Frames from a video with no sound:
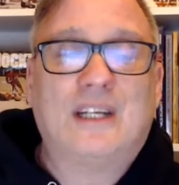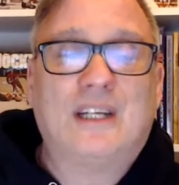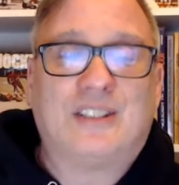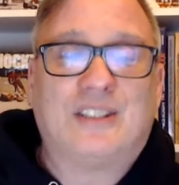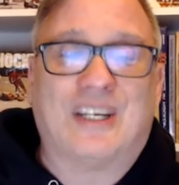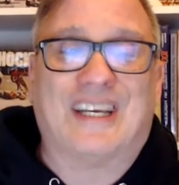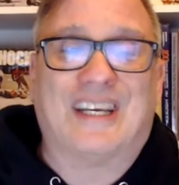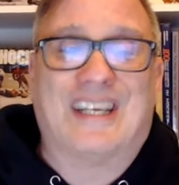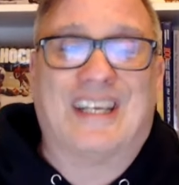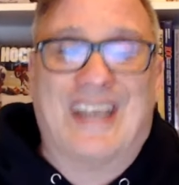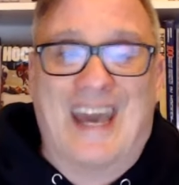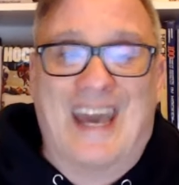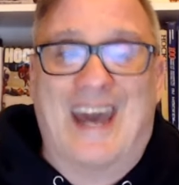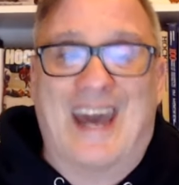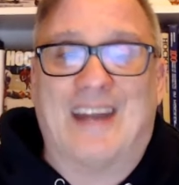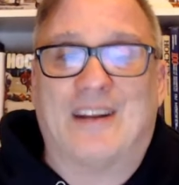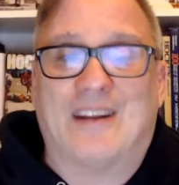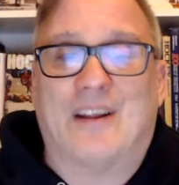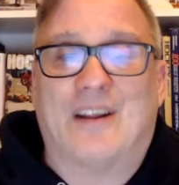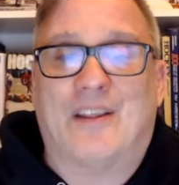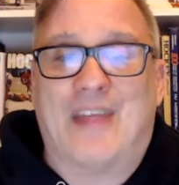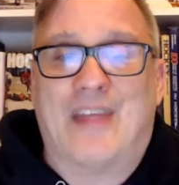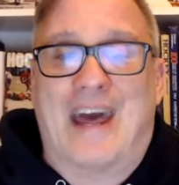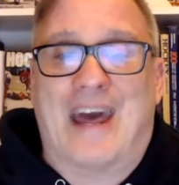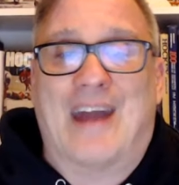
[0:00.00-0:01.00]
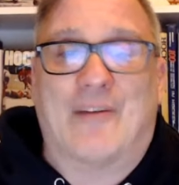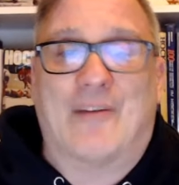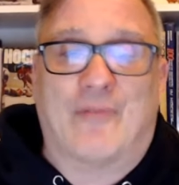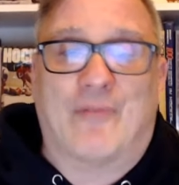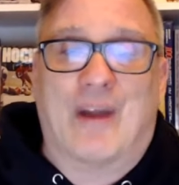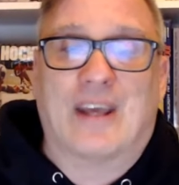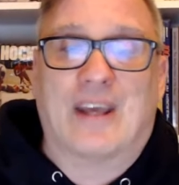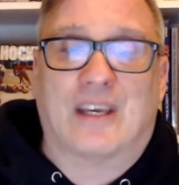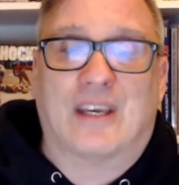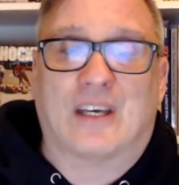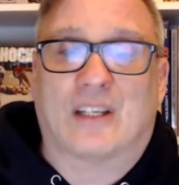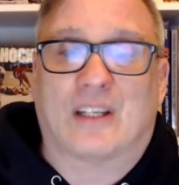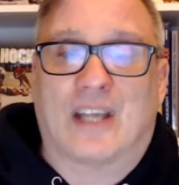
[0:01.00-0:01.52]
to get that
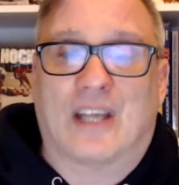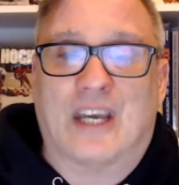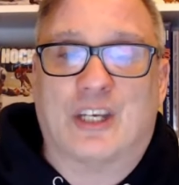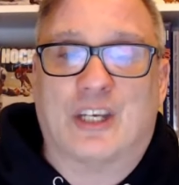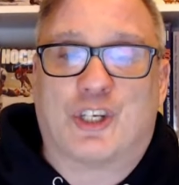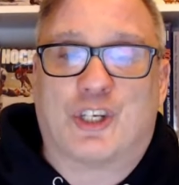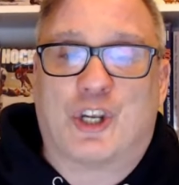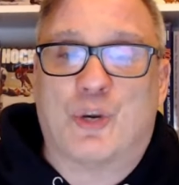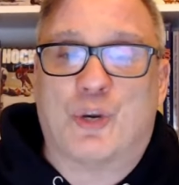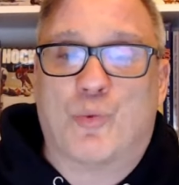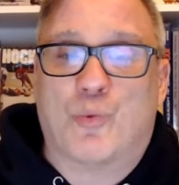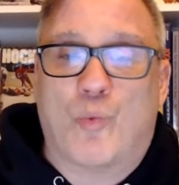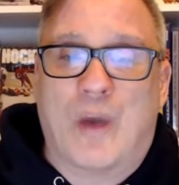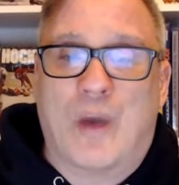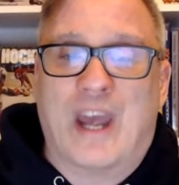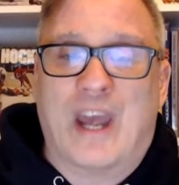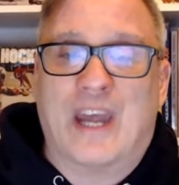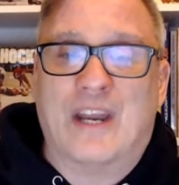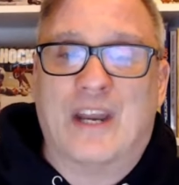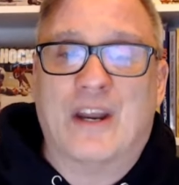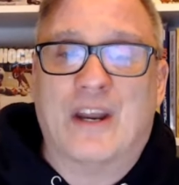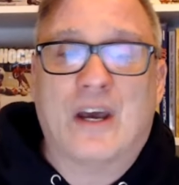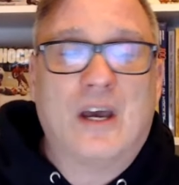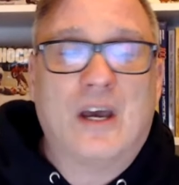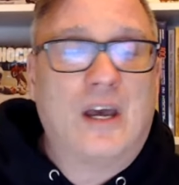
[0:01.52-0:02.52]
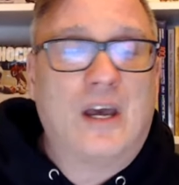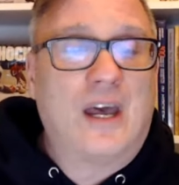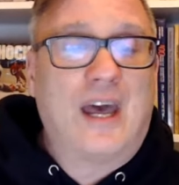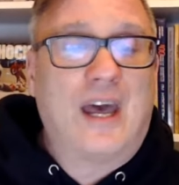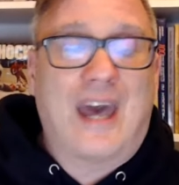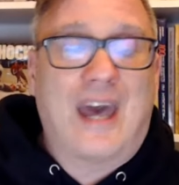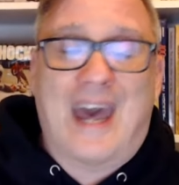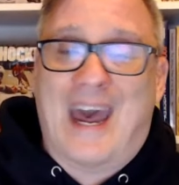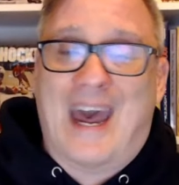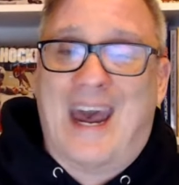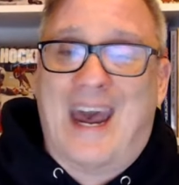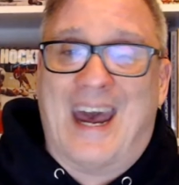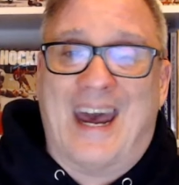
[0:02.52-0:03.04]
regulation win.
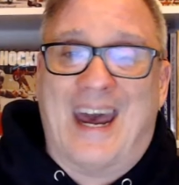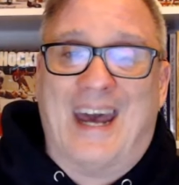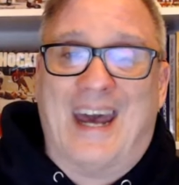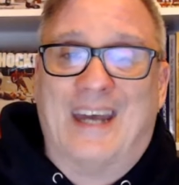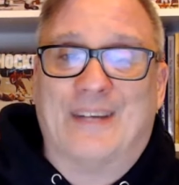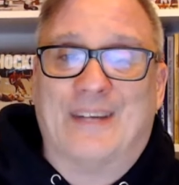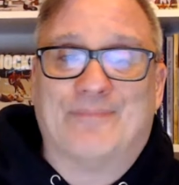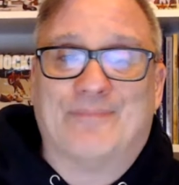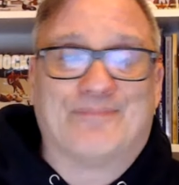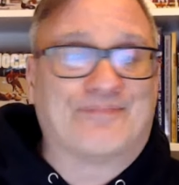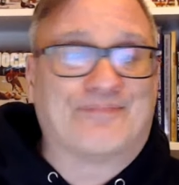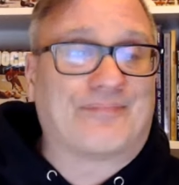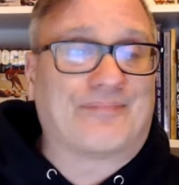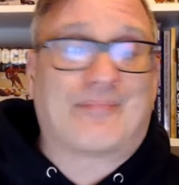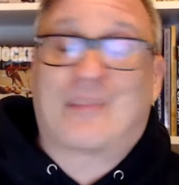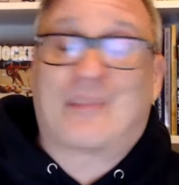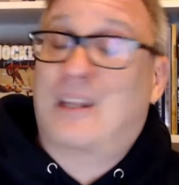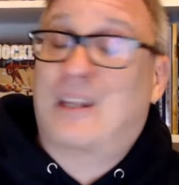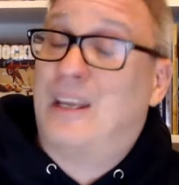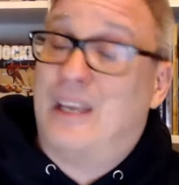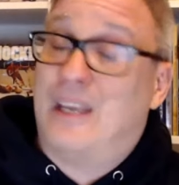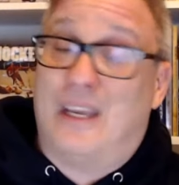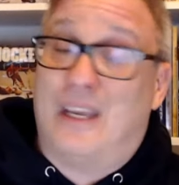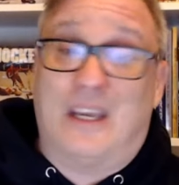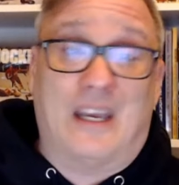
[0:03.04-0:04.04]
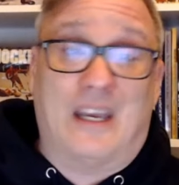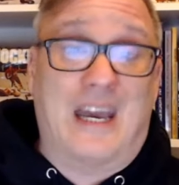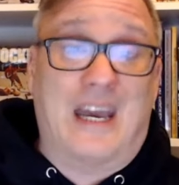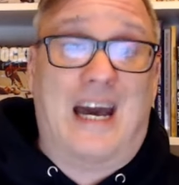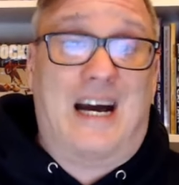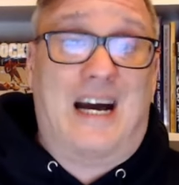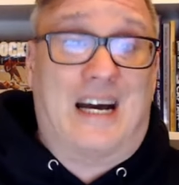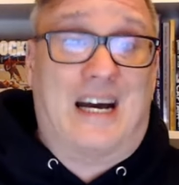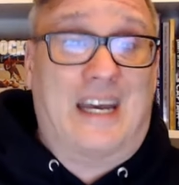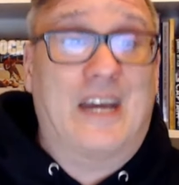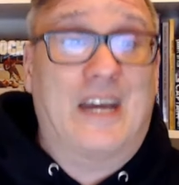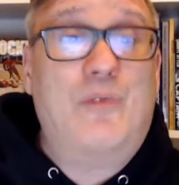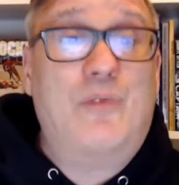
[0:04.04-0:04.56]
And,
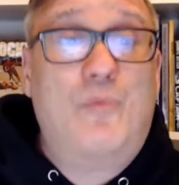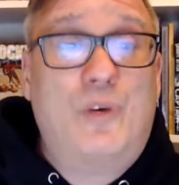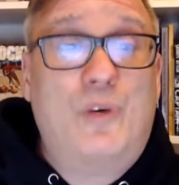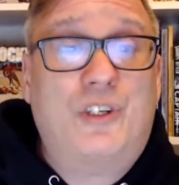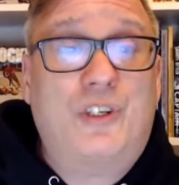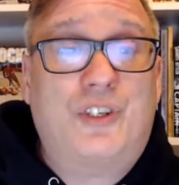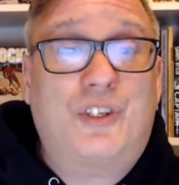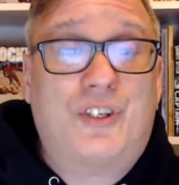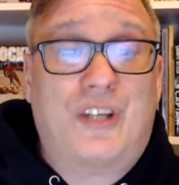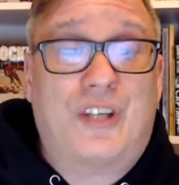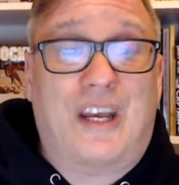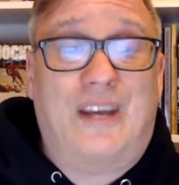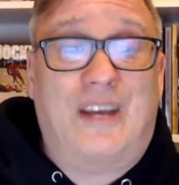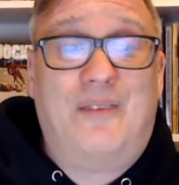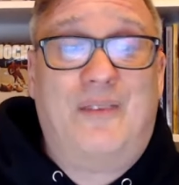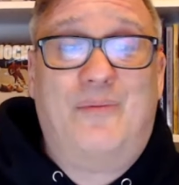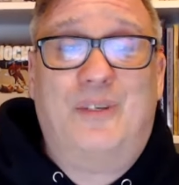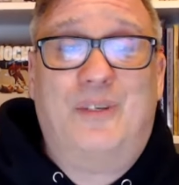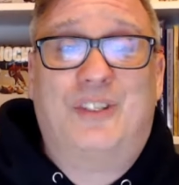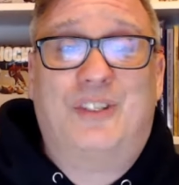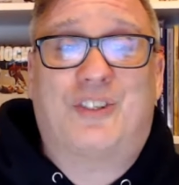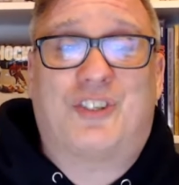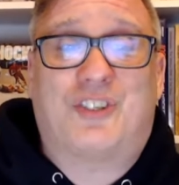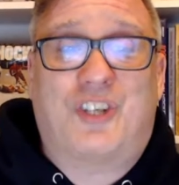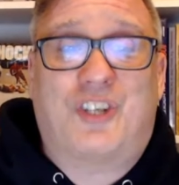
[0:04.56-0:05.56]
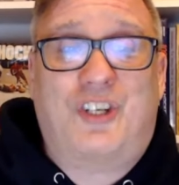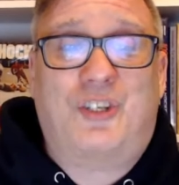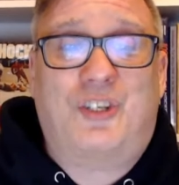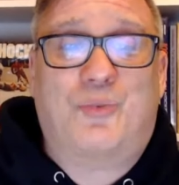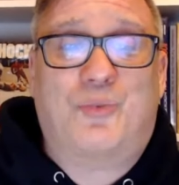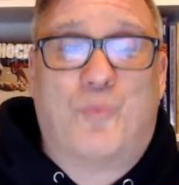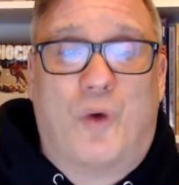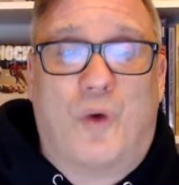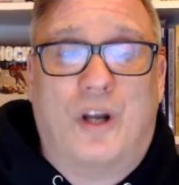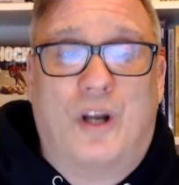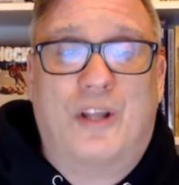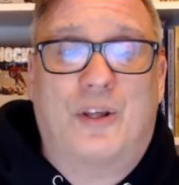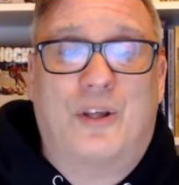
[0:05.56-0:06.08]
yeah, it was
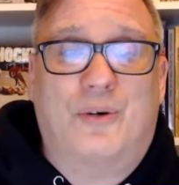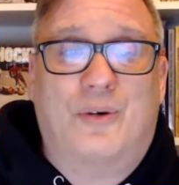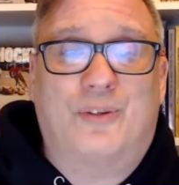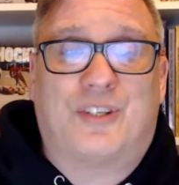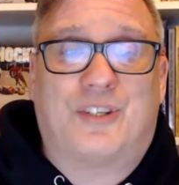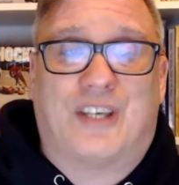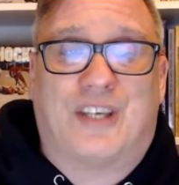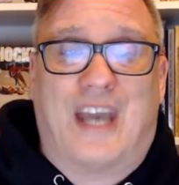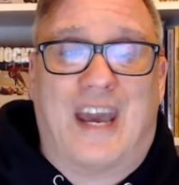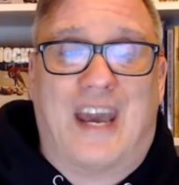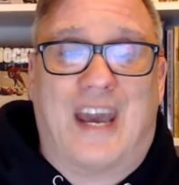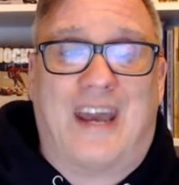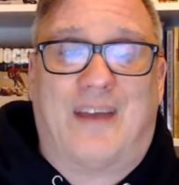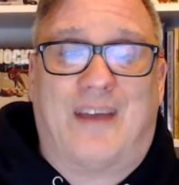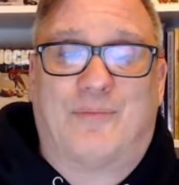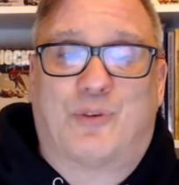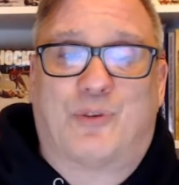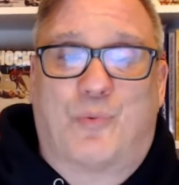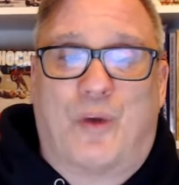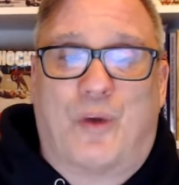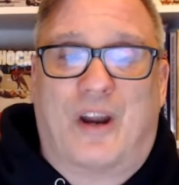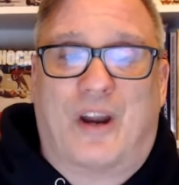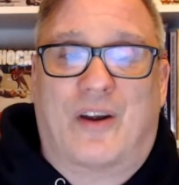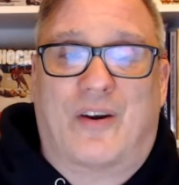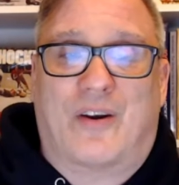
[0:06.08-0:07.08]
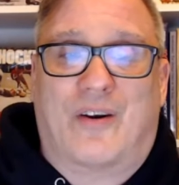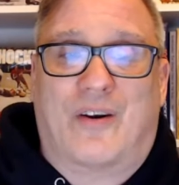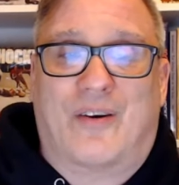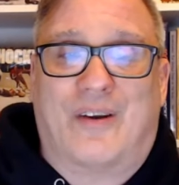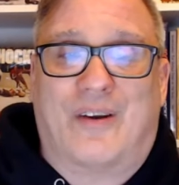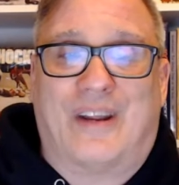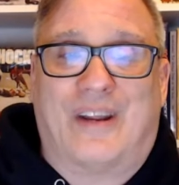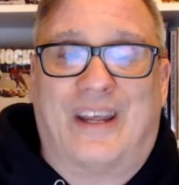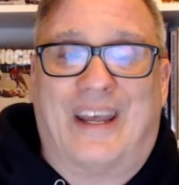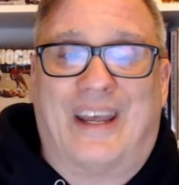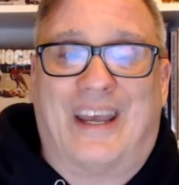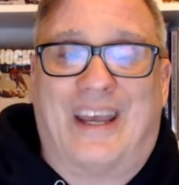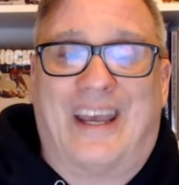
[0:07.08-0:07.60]
just one of those games where
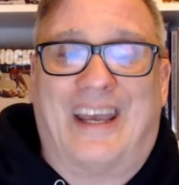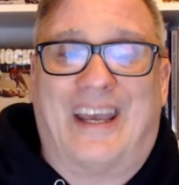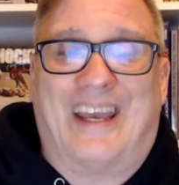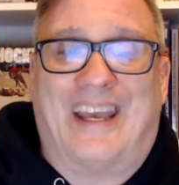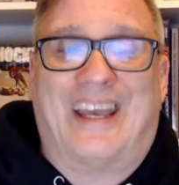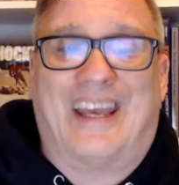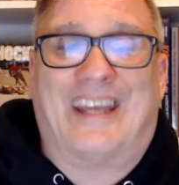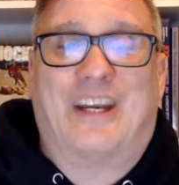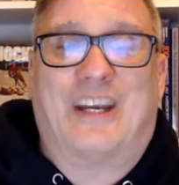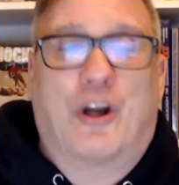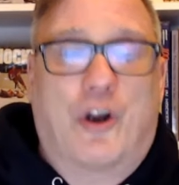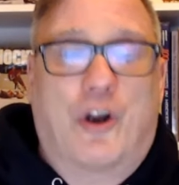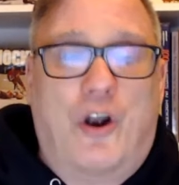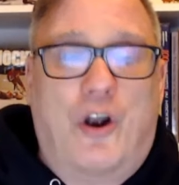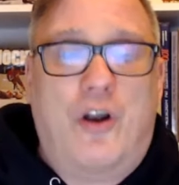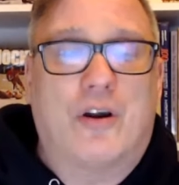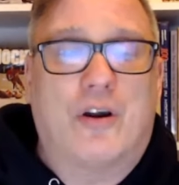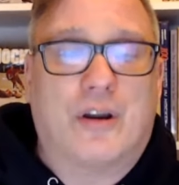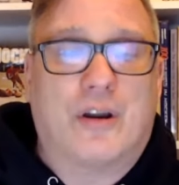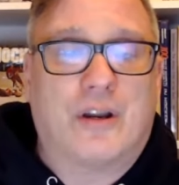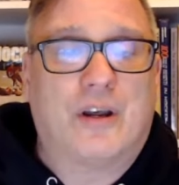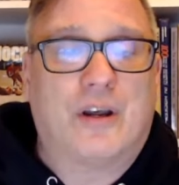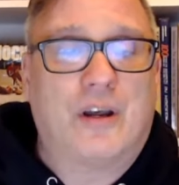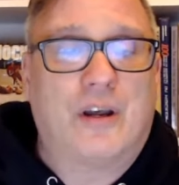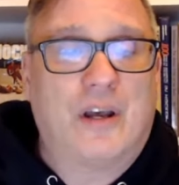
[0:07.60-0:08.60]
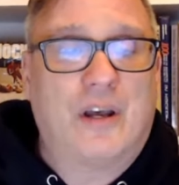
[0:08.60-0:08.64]
it hurt.